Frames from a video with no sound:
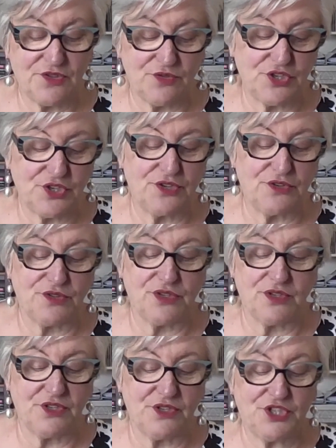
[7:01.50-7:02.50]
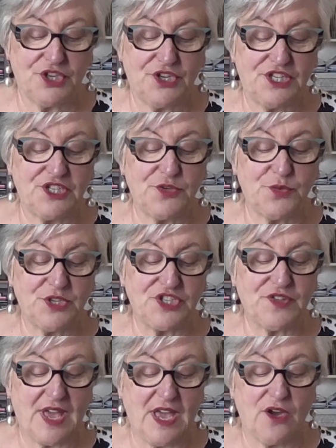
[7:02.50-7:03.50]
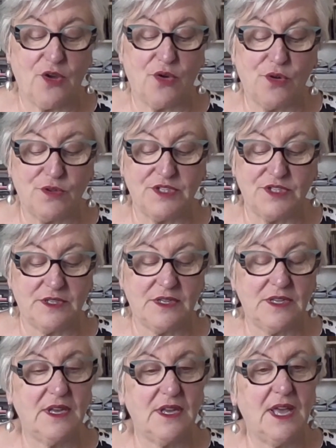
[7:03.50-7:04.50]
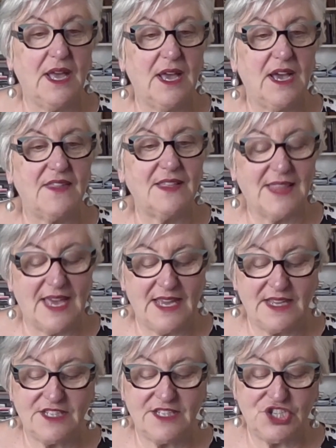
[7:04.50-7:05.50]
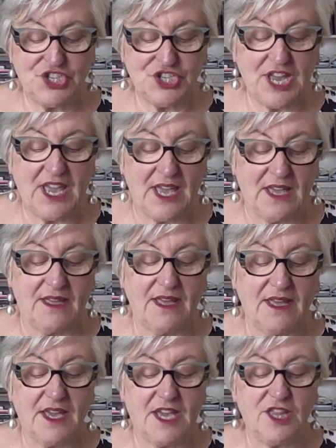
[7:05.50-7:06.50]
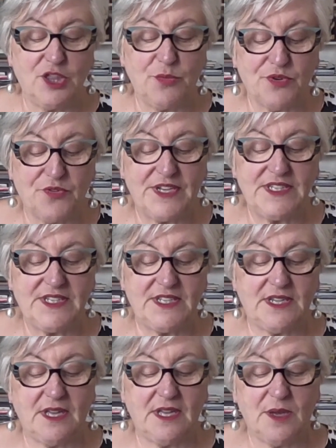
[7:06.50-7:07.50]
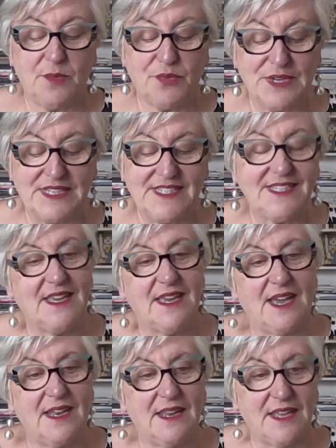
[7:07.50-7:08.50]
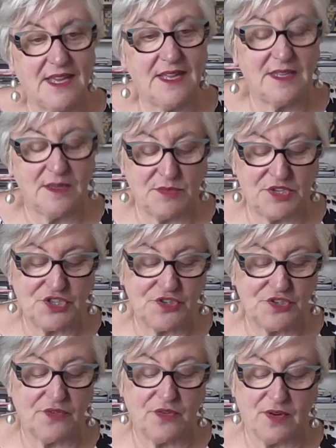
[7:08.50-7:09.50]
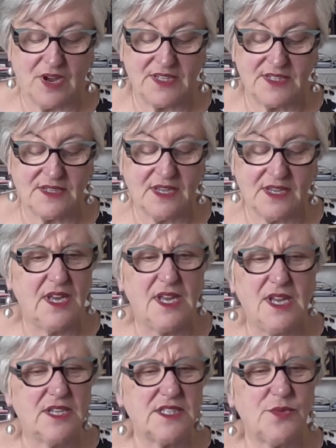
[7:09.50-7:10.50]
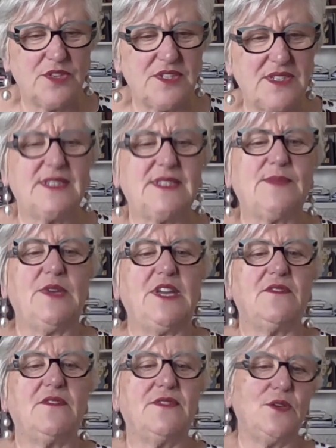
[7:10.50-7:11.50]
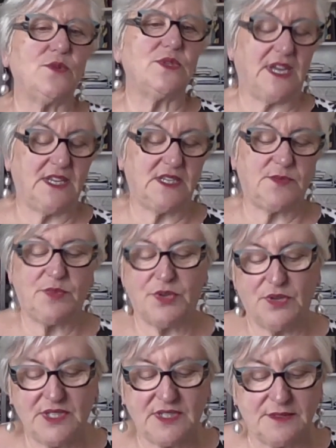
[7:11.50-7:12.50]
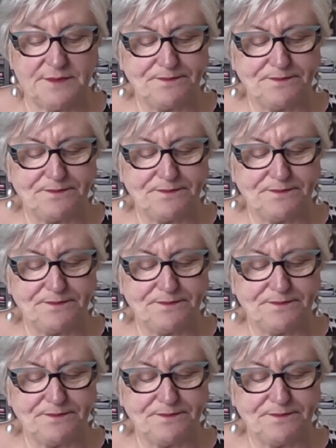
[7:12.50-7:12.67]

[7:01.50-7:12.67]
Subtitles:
journey to which they are called. And the laity share in the prophetic, priestly, and kingly mission of Christ. So what does this mean for the ordained person?